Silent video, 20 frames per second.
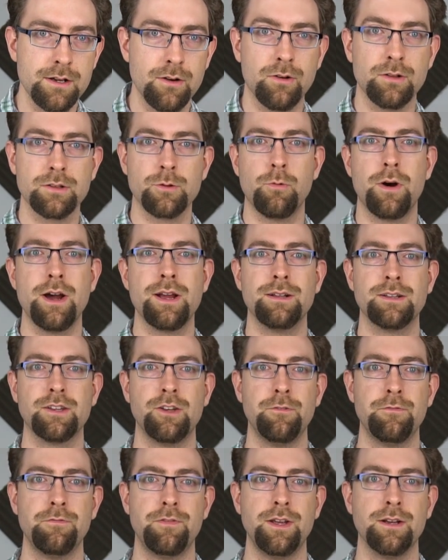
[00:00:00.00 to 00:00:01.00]
All the while, do
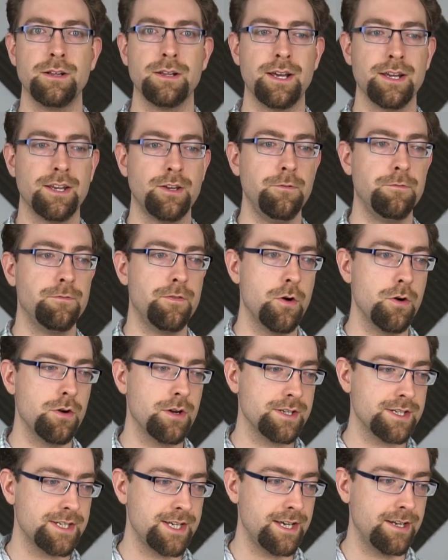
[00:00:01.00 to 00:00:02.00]
you feel like you
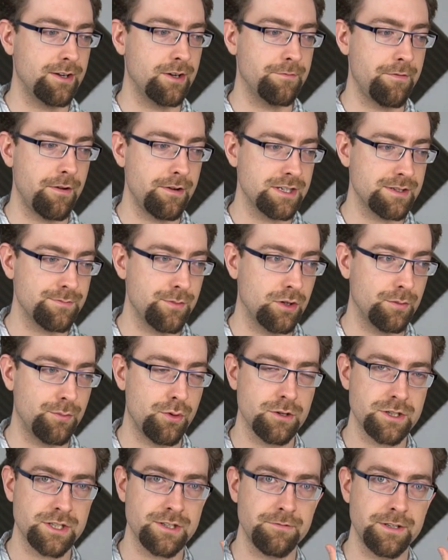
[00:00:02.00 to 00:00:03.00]
focus in on a very small
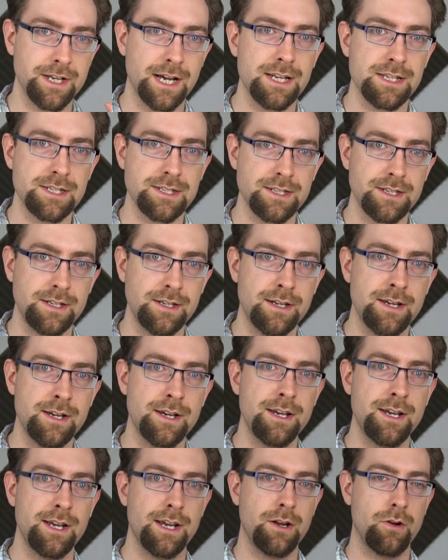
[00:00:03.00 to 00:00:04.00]
portion of reality
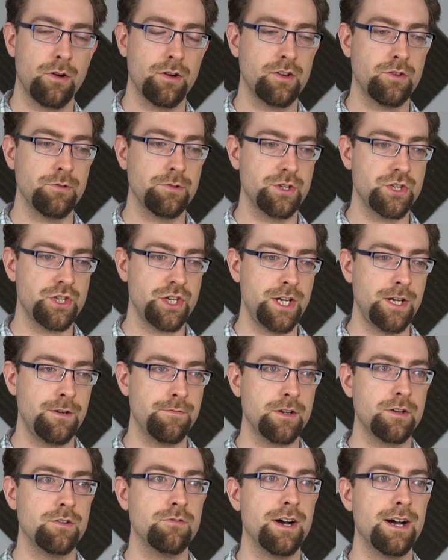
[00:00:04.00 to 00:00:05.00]
in order to achieve
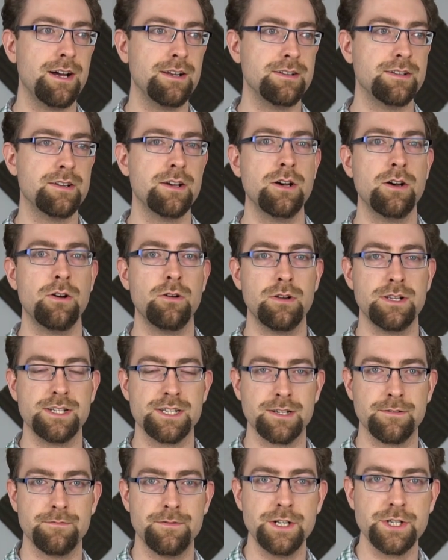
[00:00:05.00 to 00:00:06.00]
a grand,
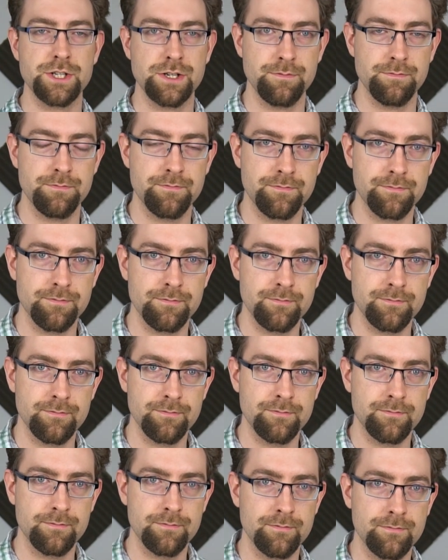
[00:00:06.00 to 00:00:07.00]
holistic vision?
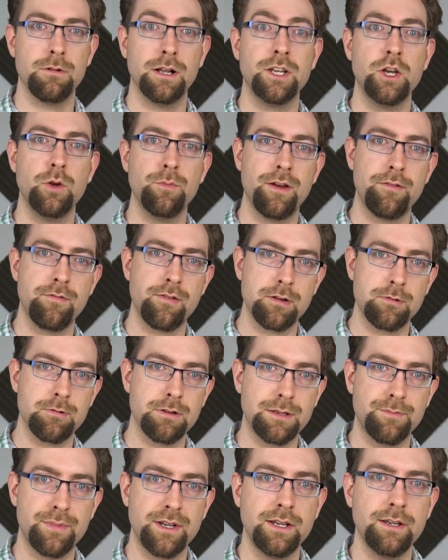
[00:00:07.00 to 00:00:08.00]
Well, you may very
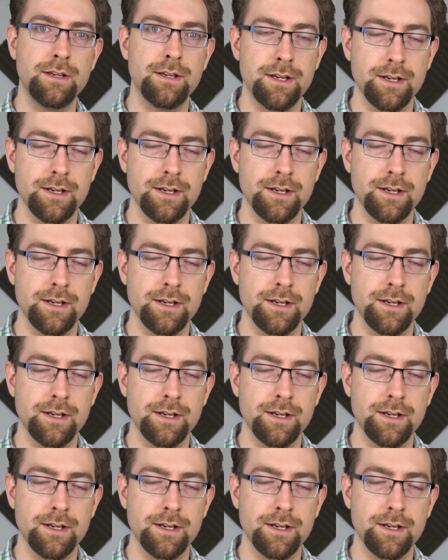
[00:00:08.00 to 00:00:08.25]
well be